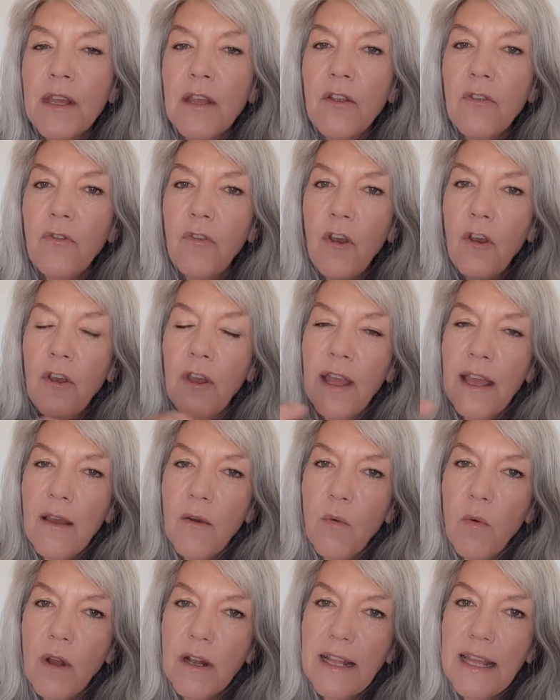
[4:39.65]
So
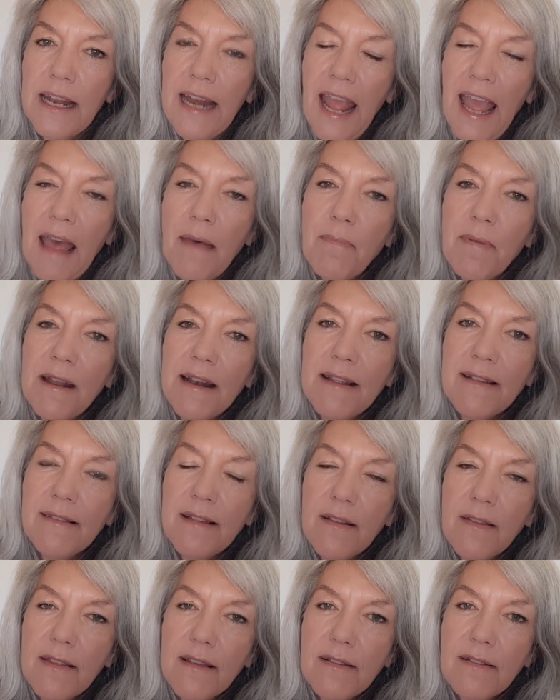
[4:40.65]
what can happen is
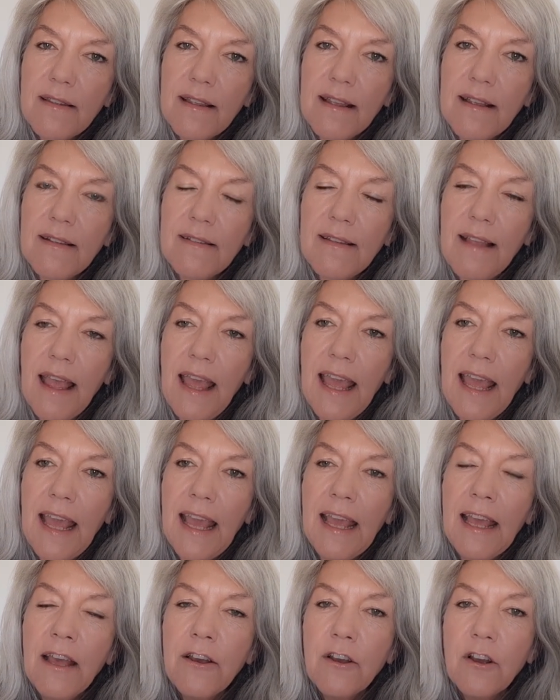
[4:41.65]
that this is
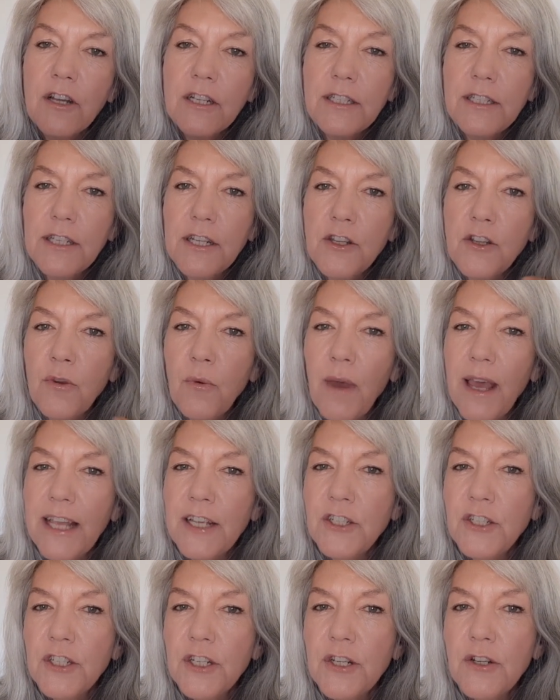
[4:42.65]
a
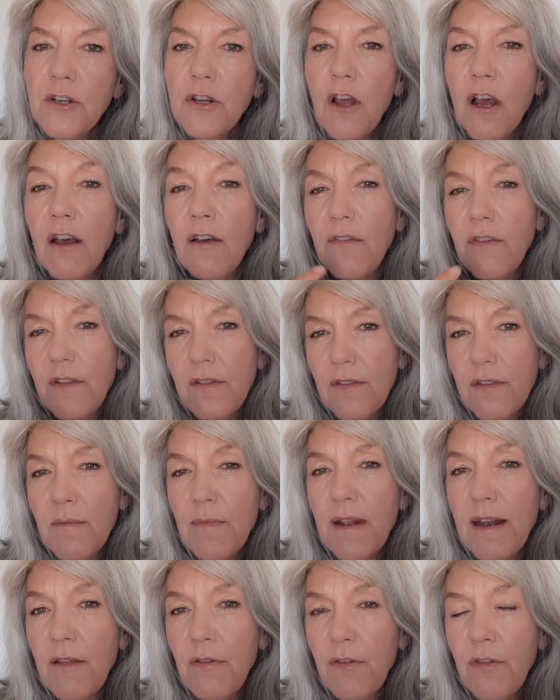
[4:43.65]
continuation of a
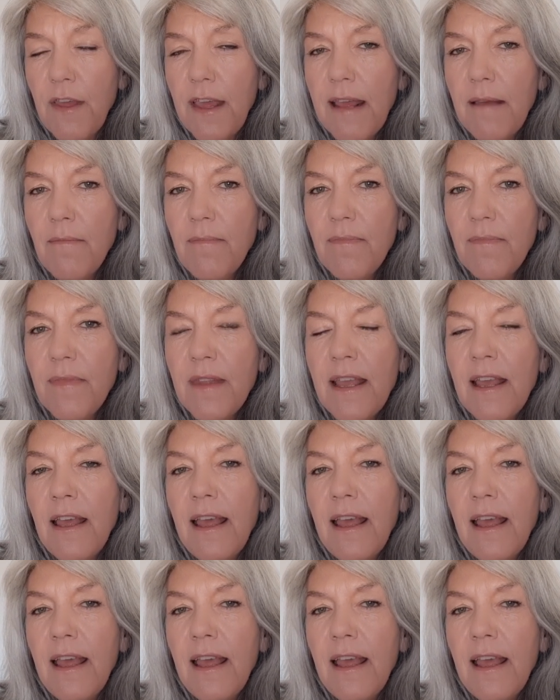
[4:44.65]
similar theme.